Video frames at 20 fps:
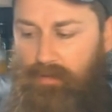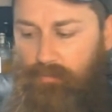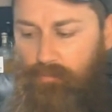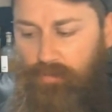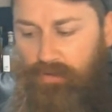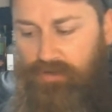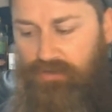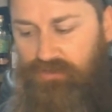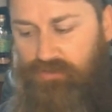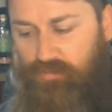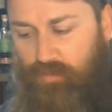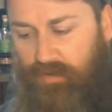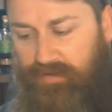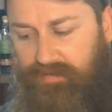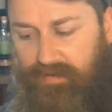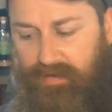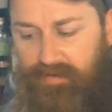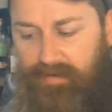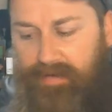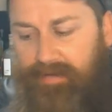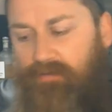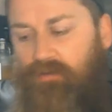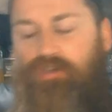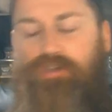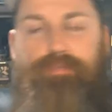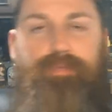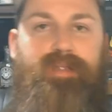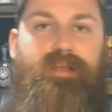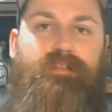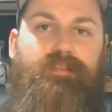which we have done at
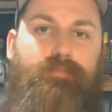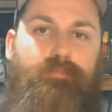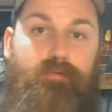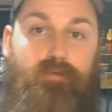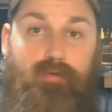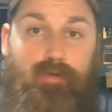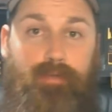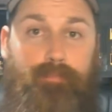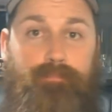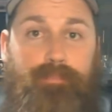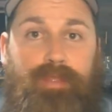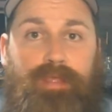Urban Alley Brewery.